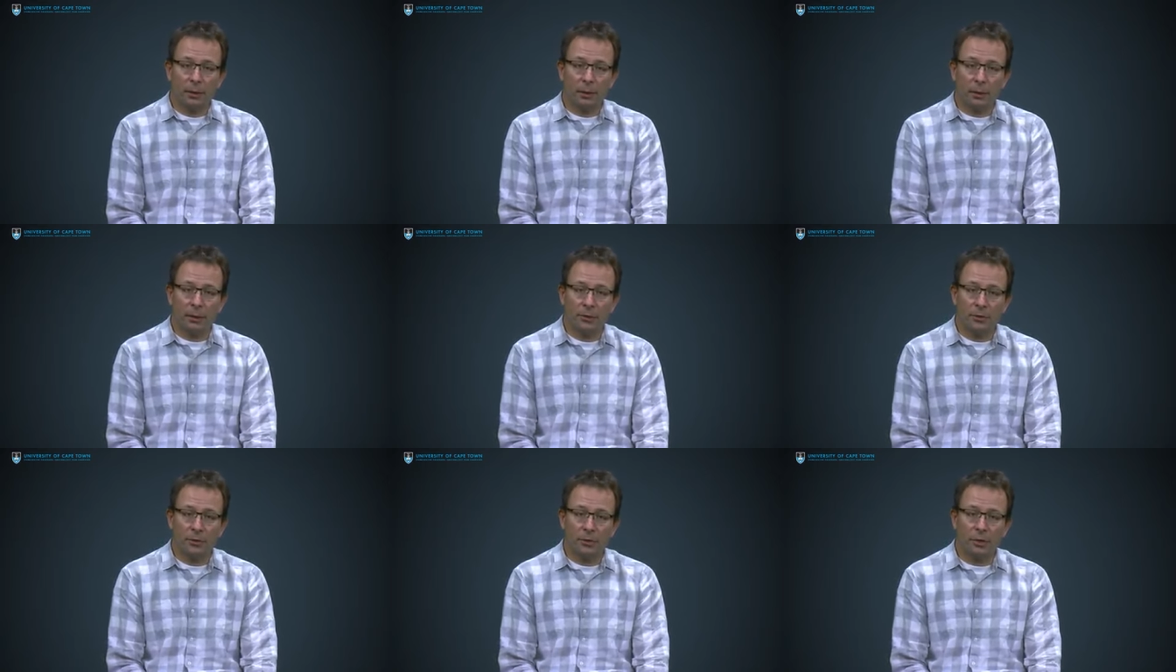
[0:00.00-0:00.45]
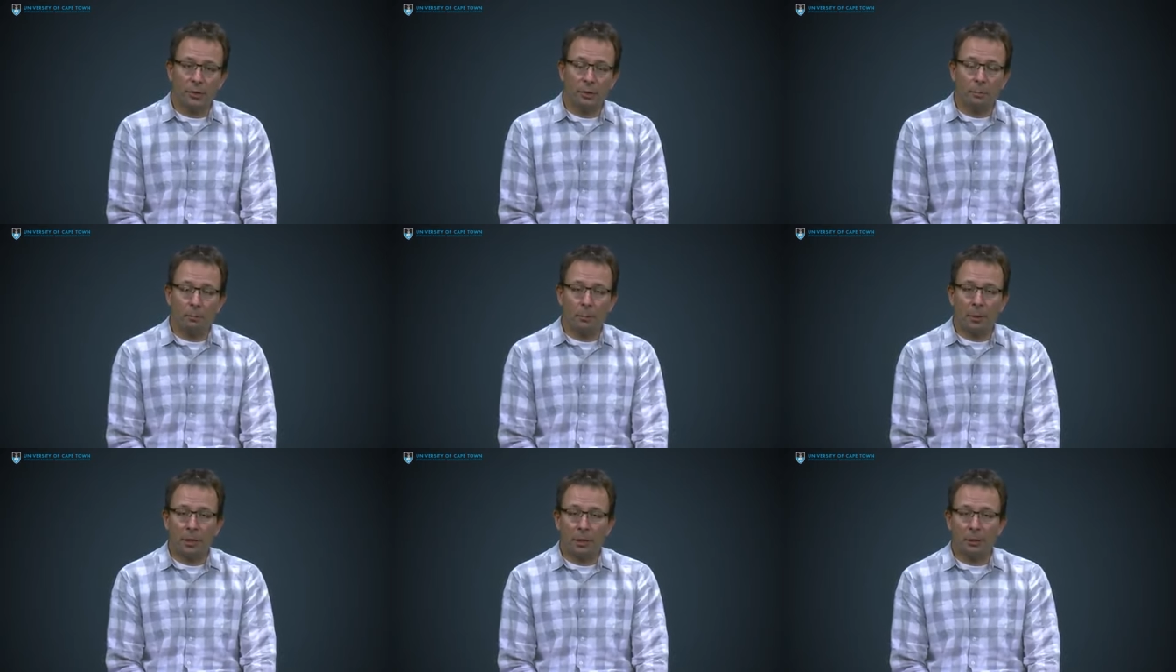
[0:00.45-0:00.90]
is
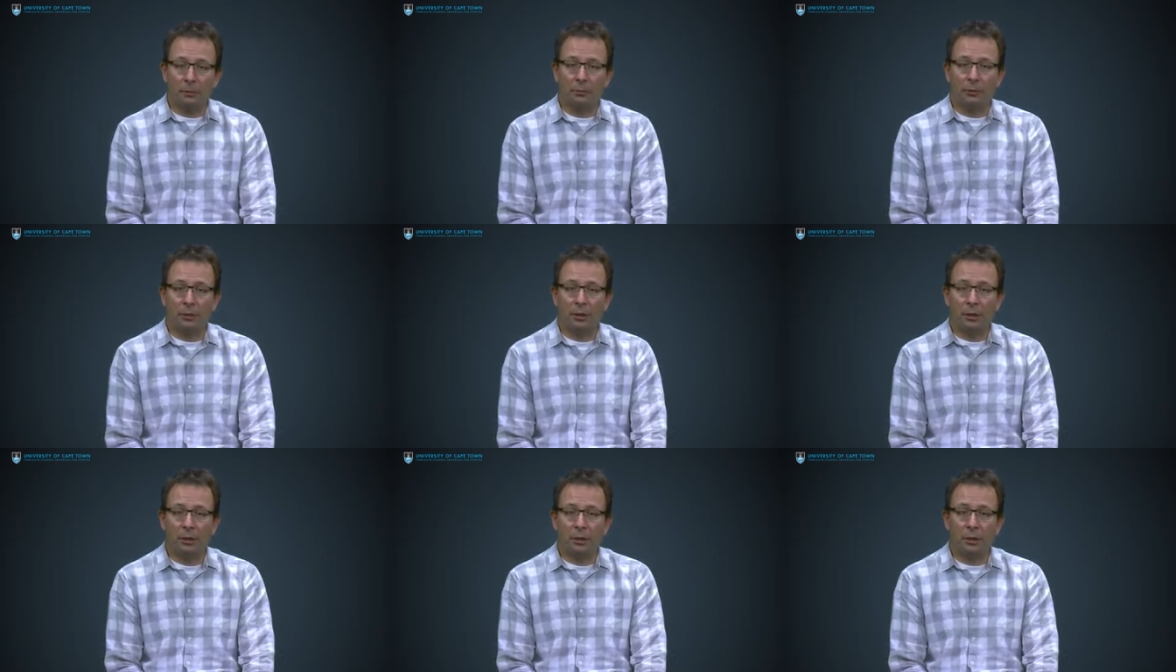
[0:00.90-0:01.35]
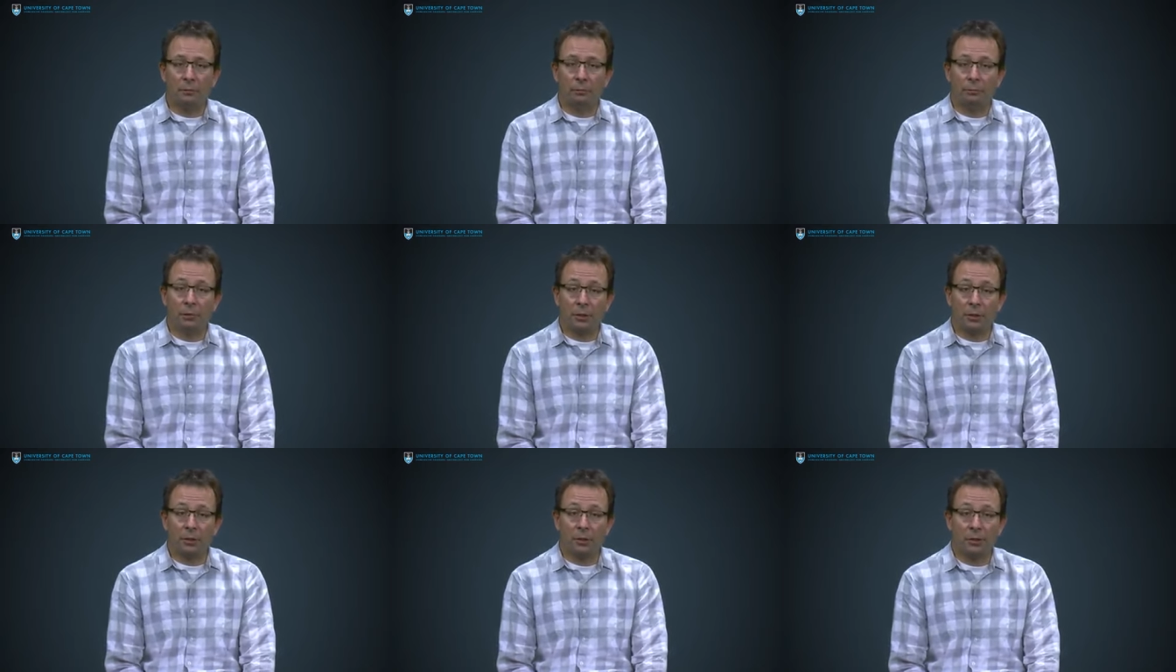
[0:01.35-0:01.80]
that many of the
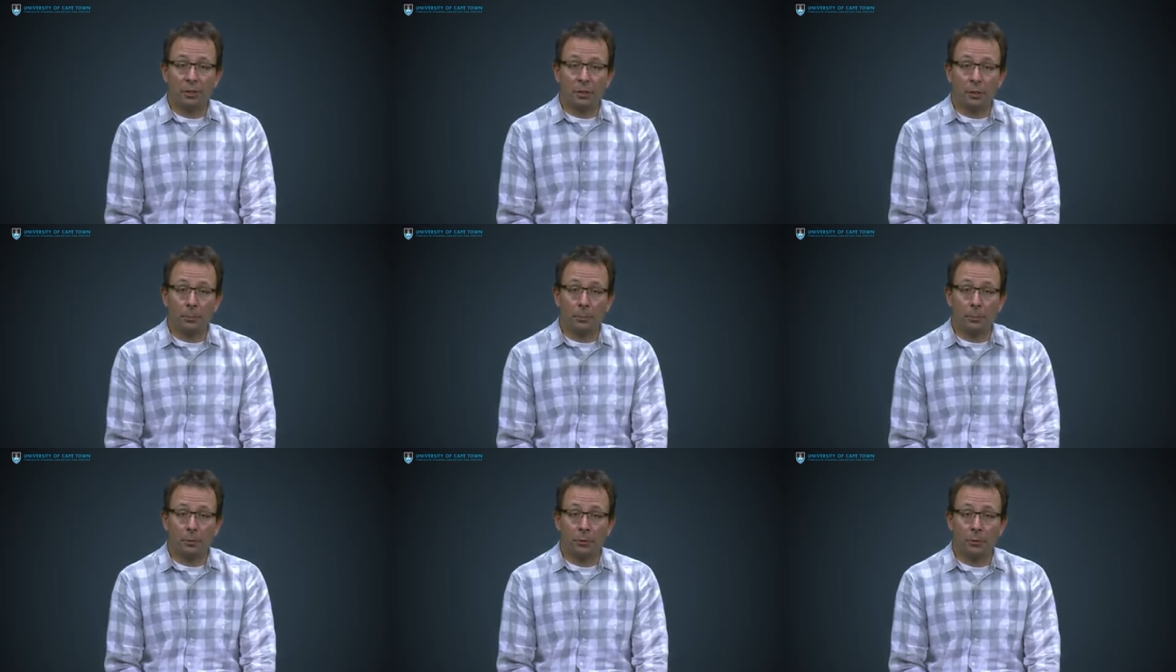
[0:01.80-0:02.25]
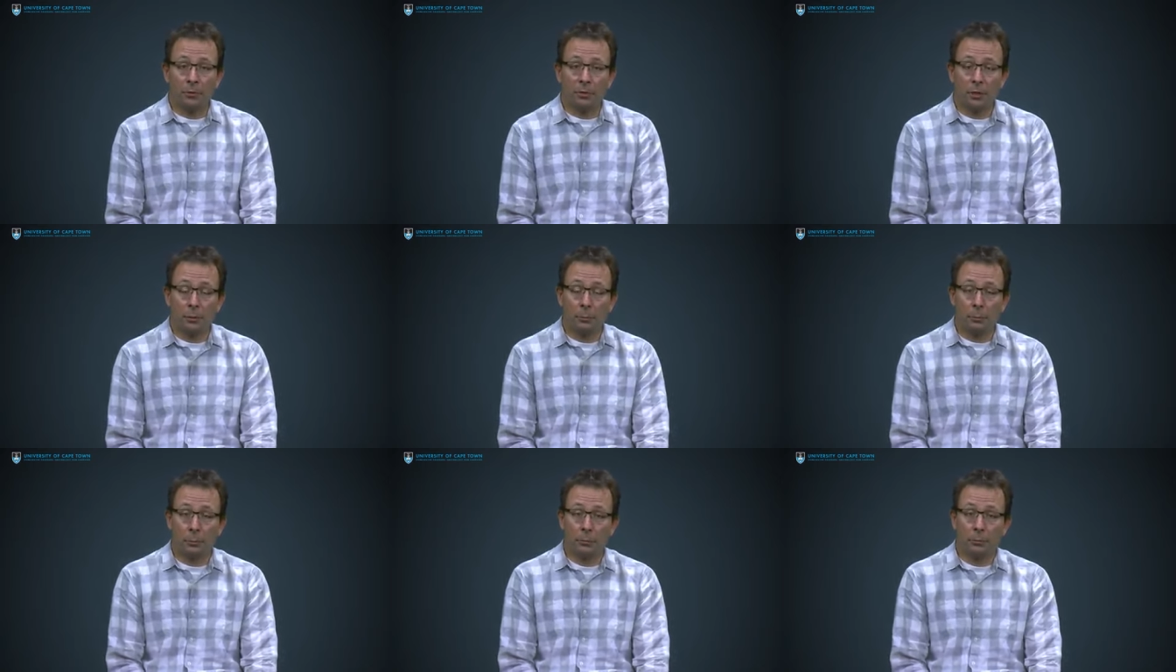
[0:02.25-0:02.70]
efficiency options
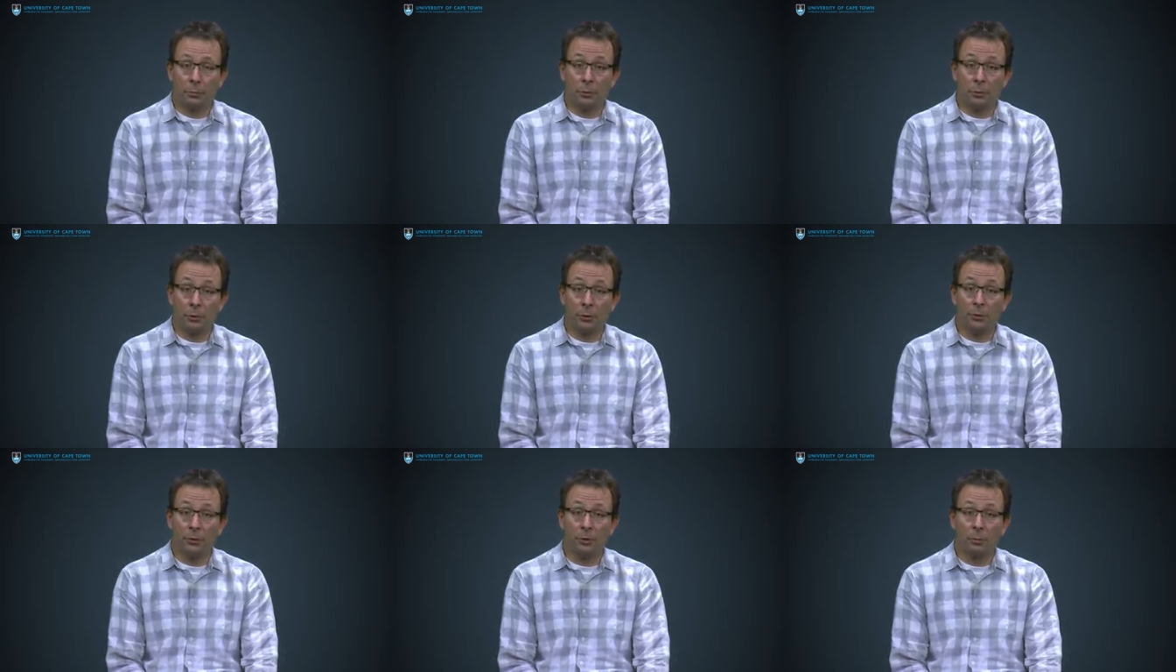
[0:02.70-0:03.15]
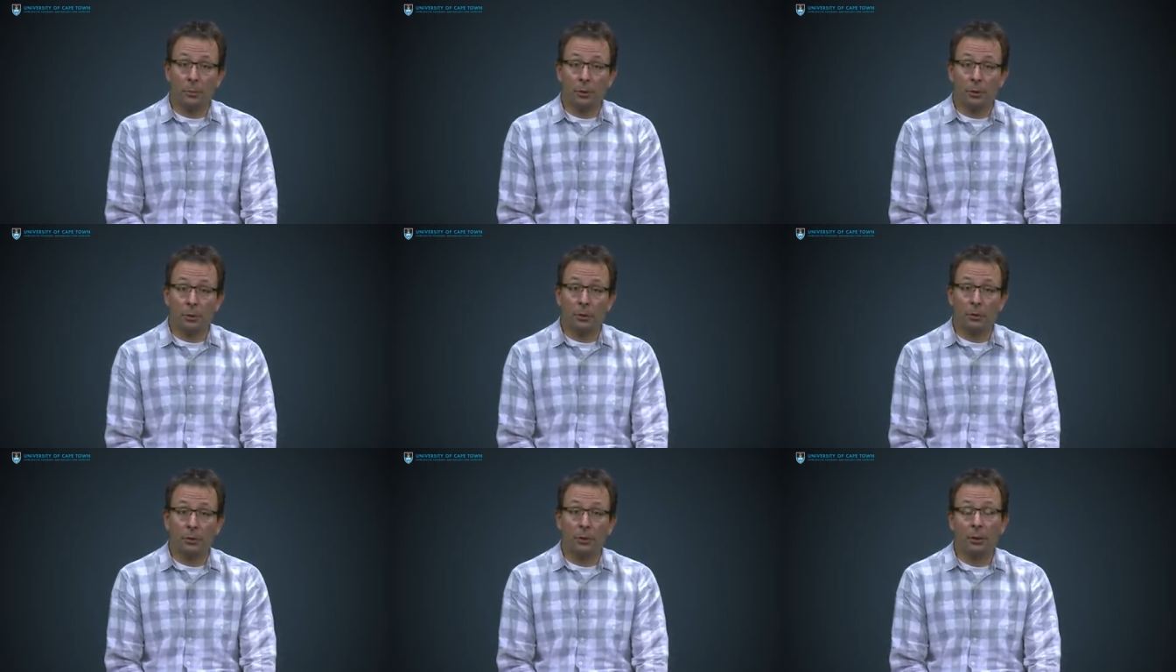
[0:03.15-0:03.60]
that would reduce
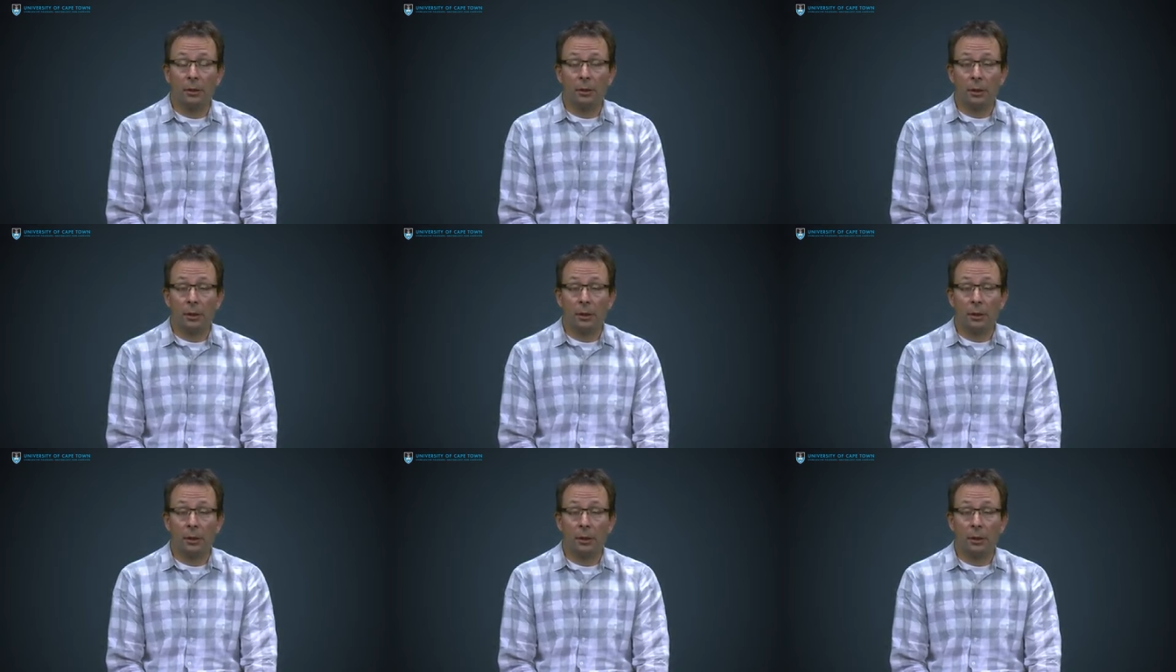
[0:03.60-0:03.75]
demand